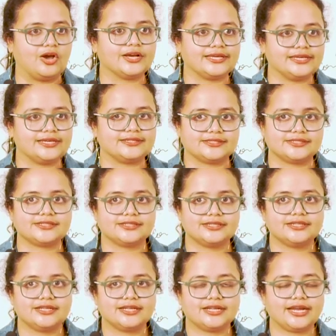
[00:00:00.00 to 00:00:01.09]
long years,
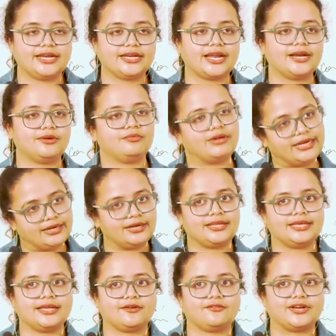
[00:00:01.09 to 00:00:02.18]
right? And 1
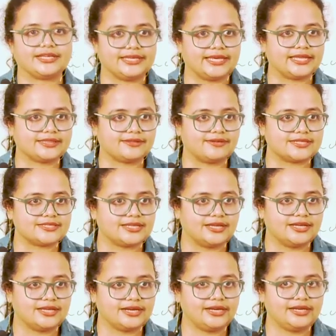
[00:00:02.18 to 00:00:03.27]
year of Ajnatavasa,
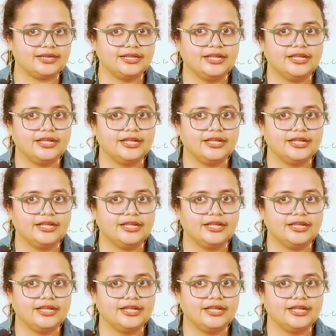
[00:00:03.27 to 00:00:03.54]
right?